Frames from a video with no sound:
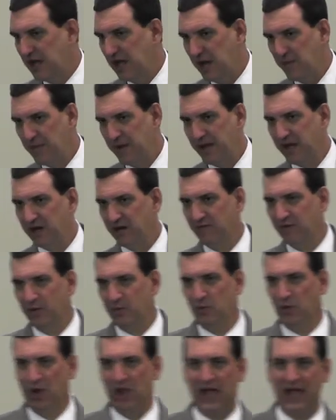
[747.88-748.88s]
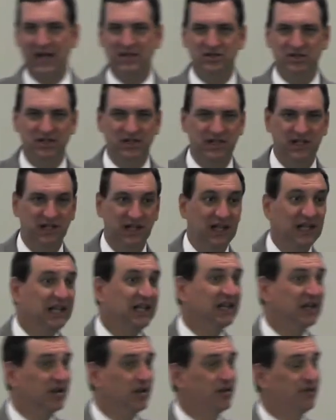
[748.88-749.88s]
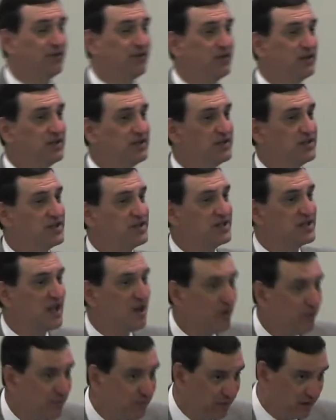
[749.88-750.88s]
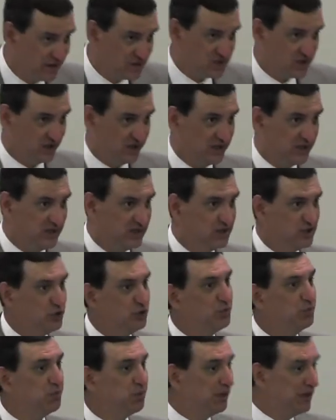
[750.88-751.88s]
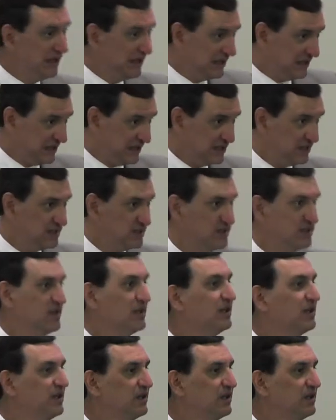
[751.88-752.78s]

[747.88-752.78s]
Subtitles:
How many of them will actually live selflessly to please